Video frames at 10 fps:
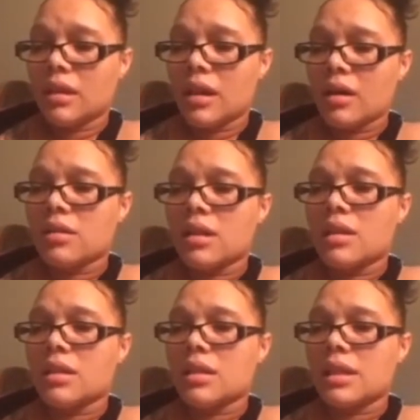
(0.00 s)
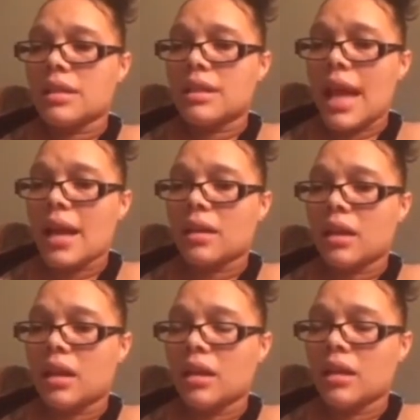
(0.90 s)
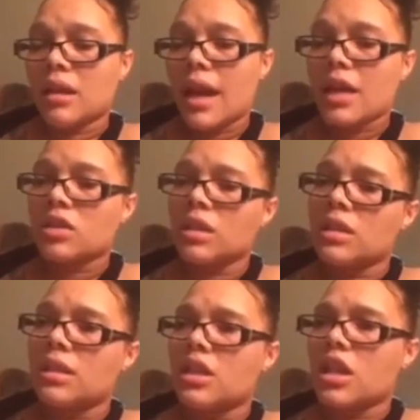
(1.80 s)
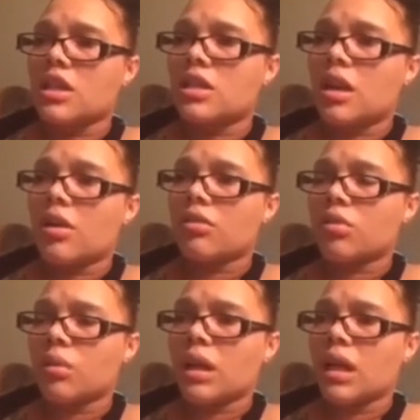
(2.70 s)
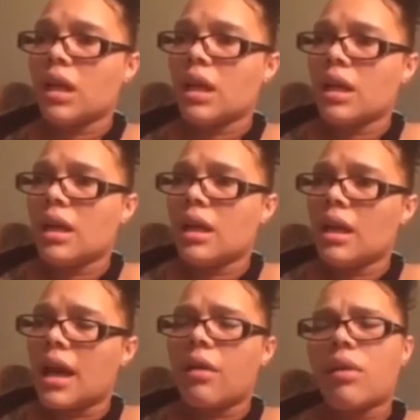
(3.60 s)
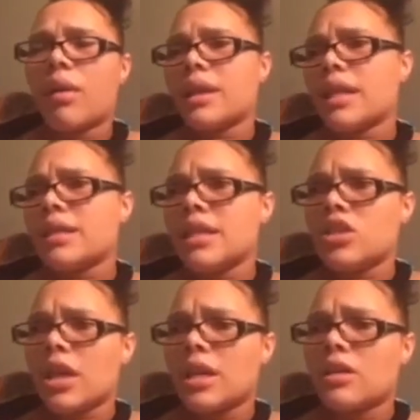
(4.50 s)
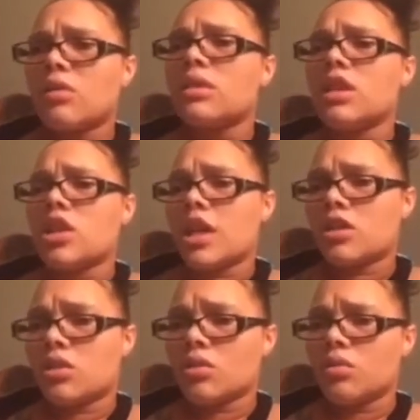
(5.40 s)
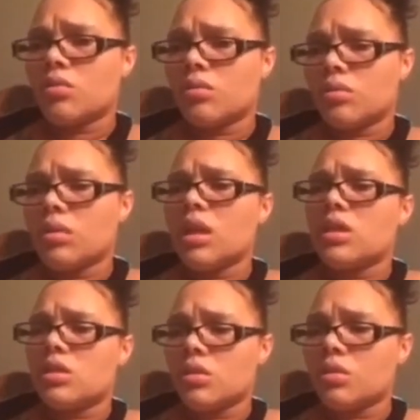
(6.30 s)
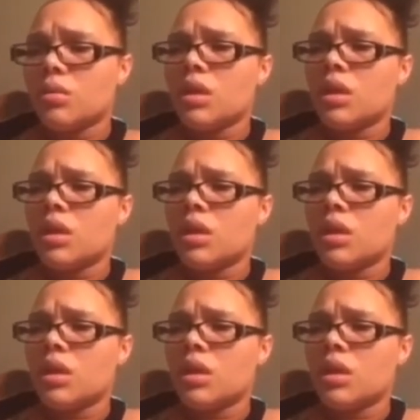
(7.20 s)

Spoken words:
Our sons is exactly... Actually, the CJ just turned 3. I don't know. I think CJ... No, CJ is 2. He's 2.